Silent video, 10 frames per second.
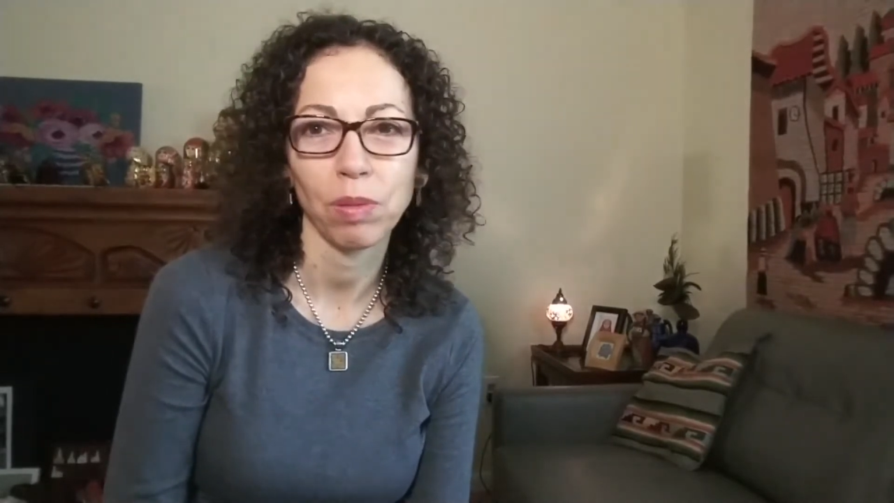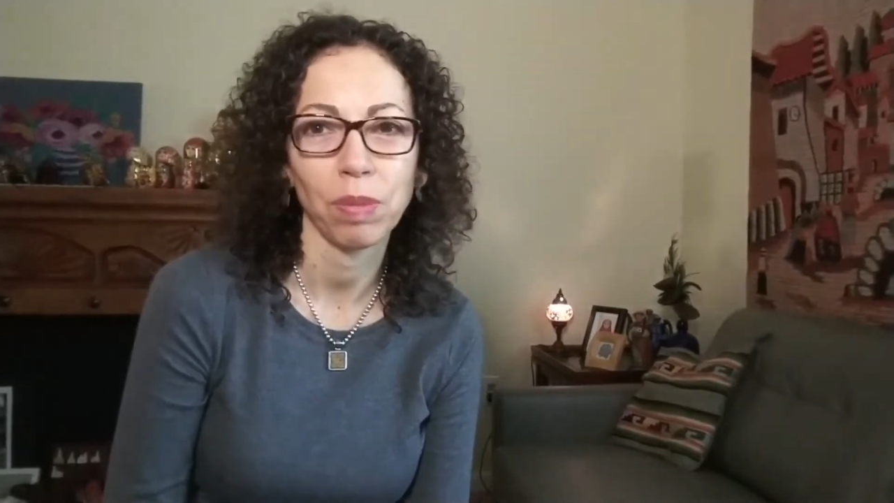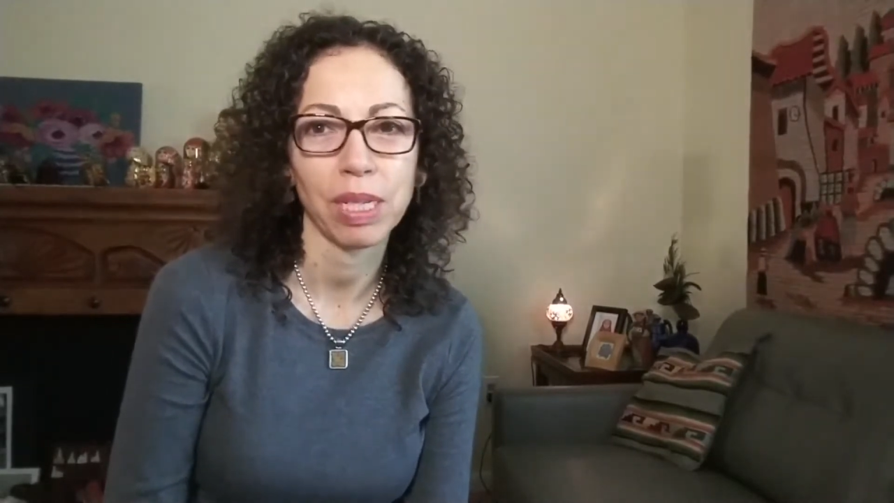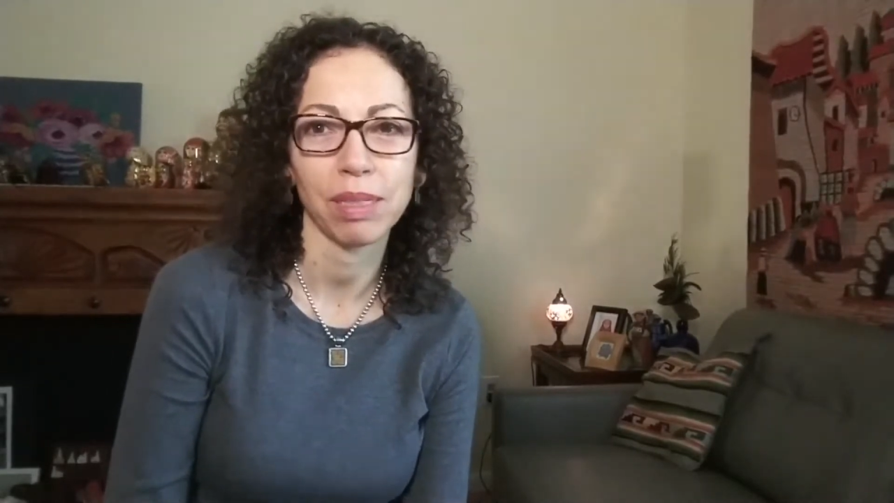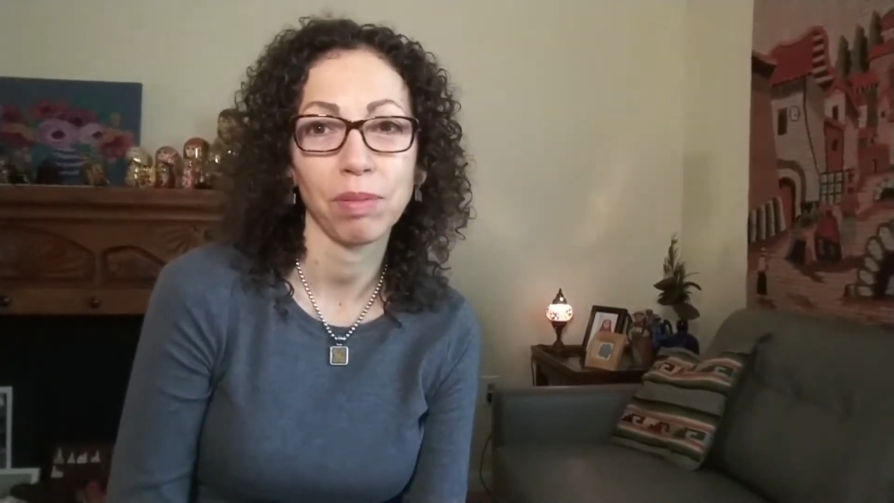
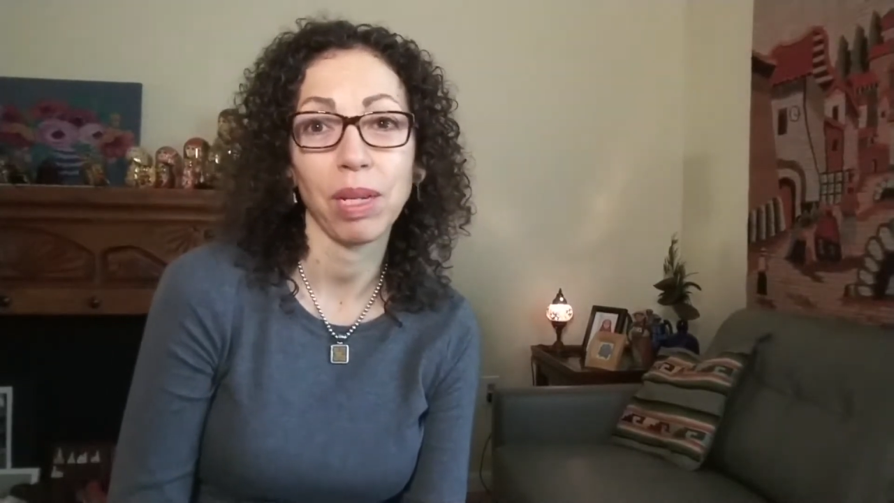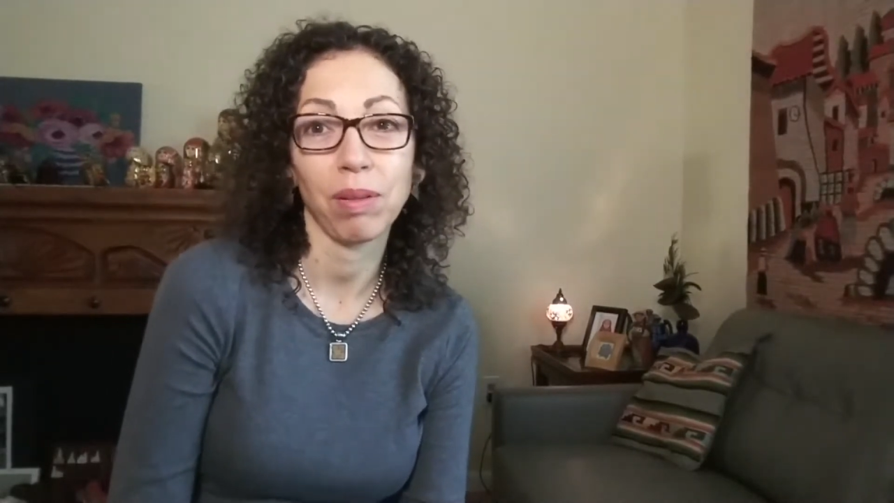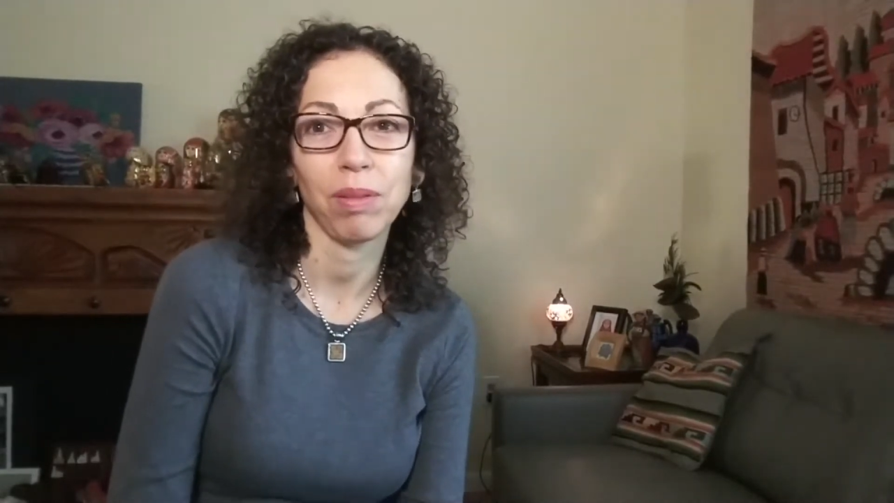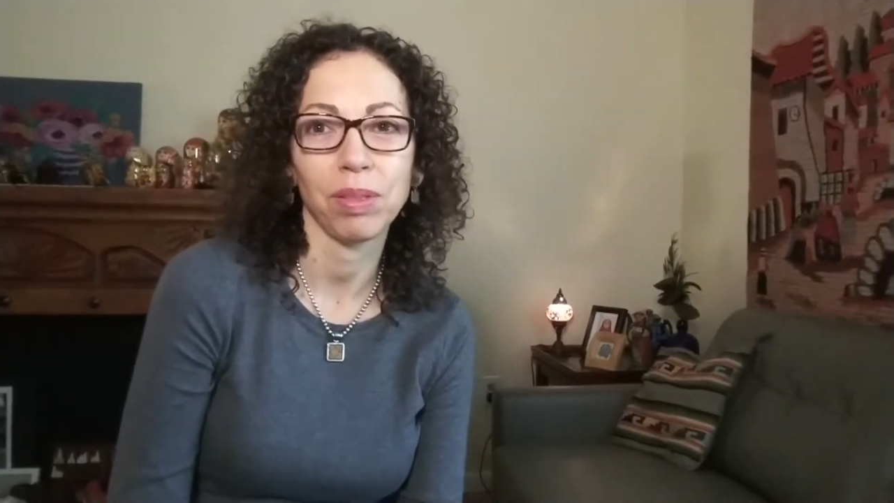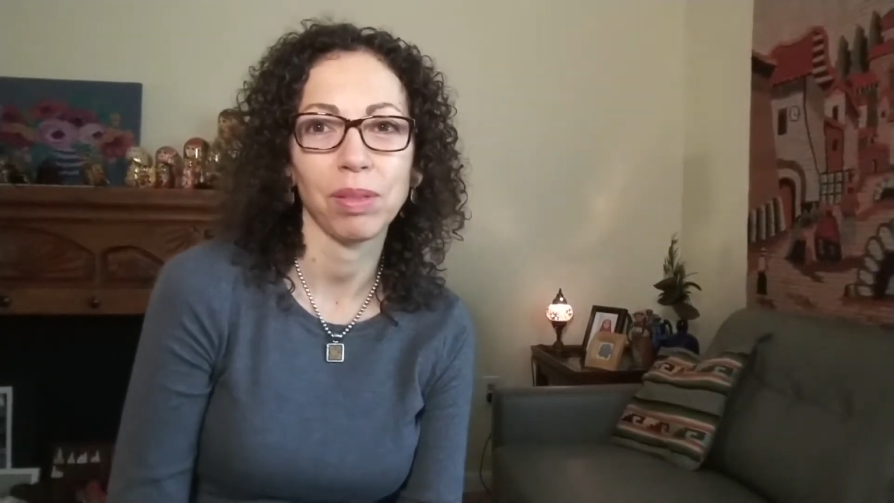because we
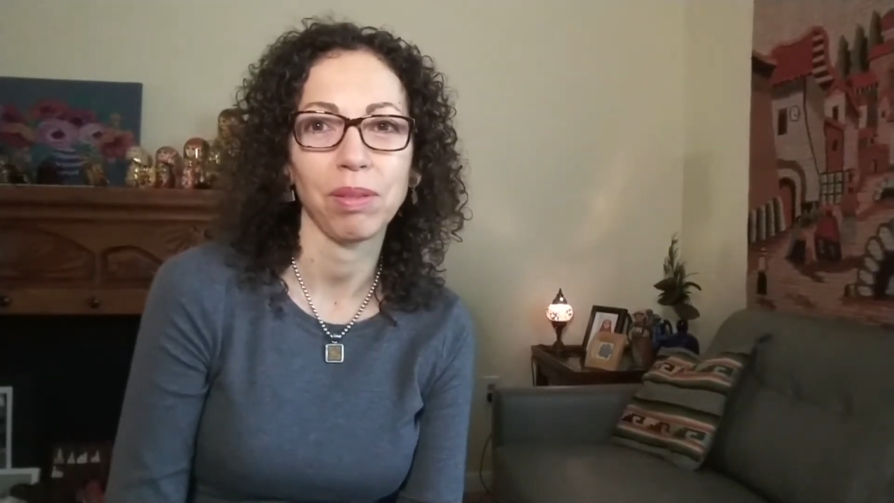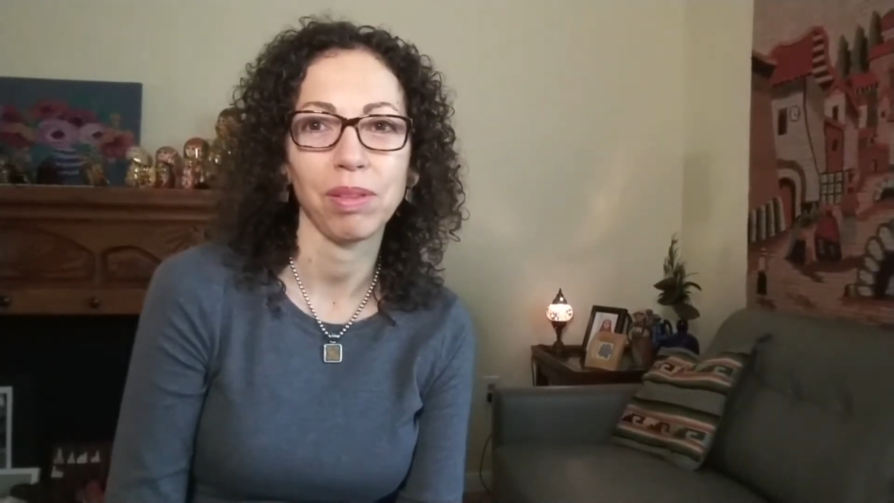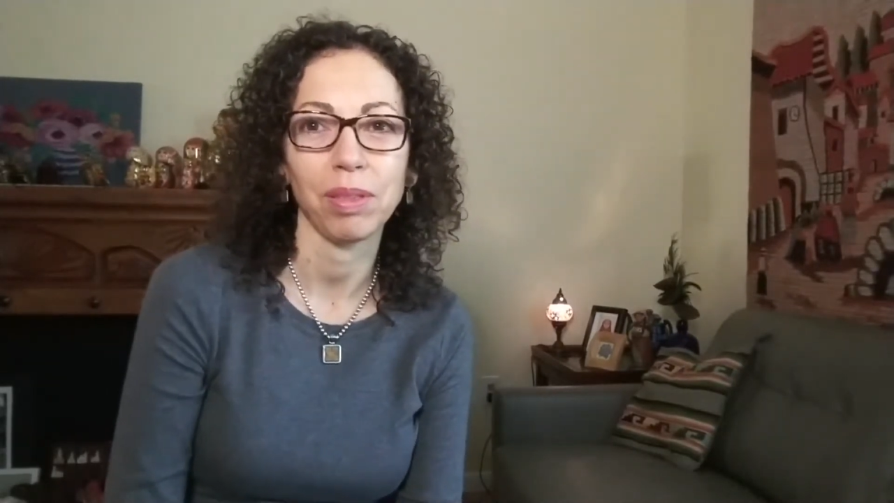also